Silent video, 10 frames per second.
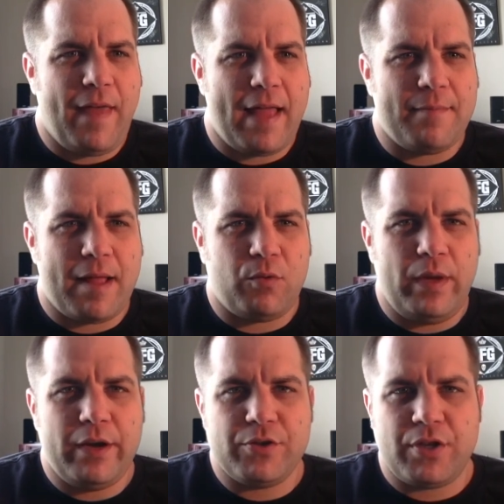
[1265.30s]
that in about a
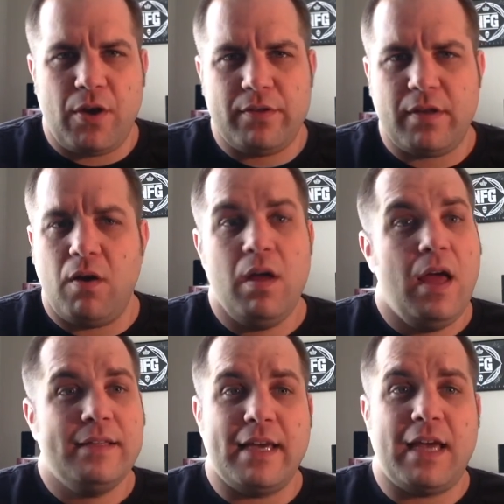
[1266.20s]
week or so. So
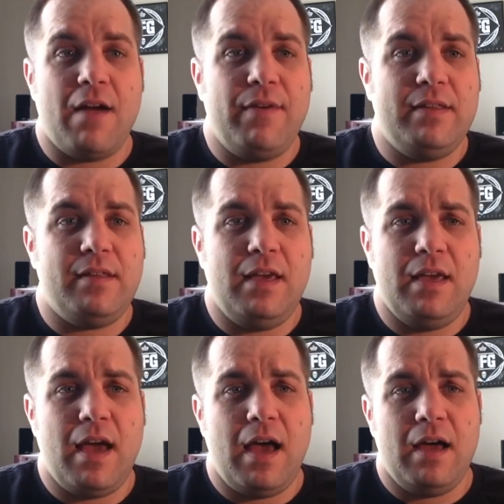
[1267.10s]
take care,
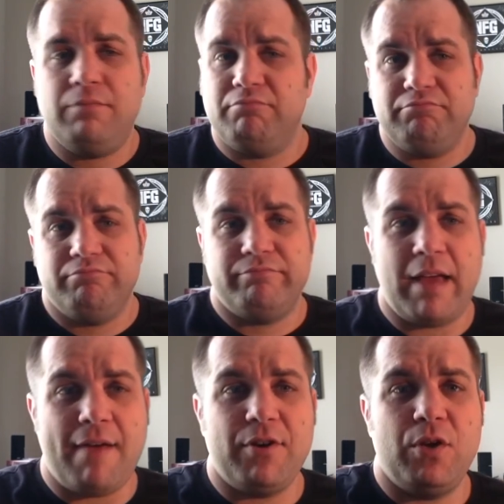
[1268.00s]
VC. Uh,
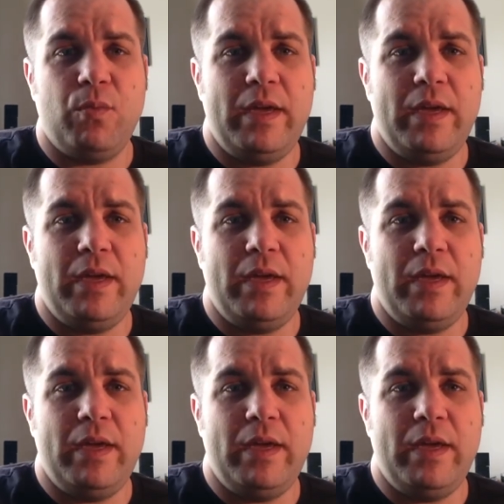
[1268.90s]
have a good